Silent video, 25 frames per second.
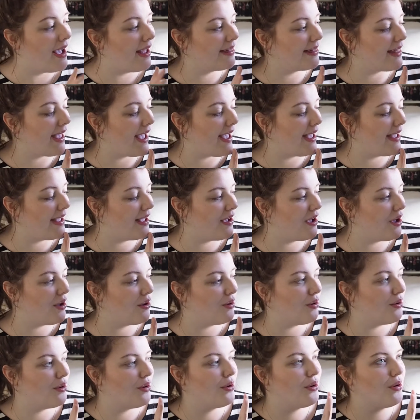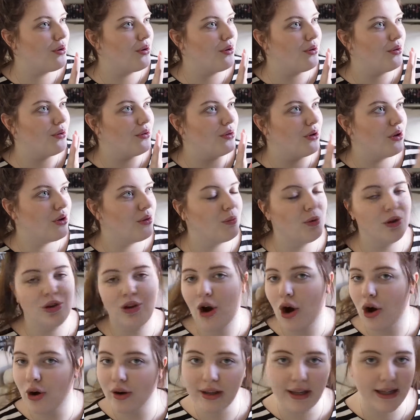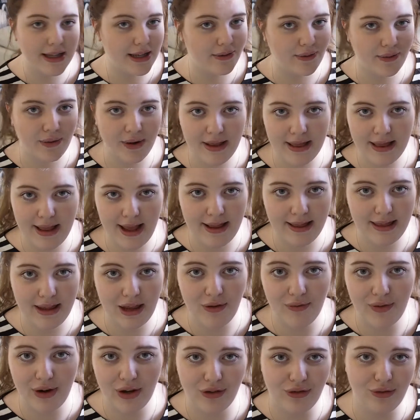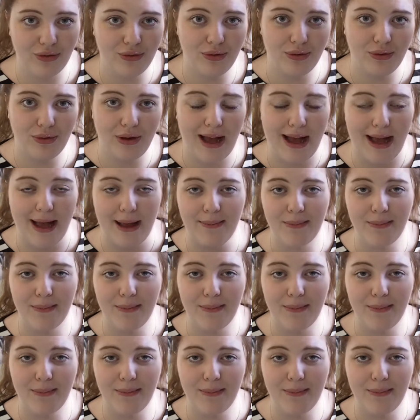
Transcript: They were totally different than the original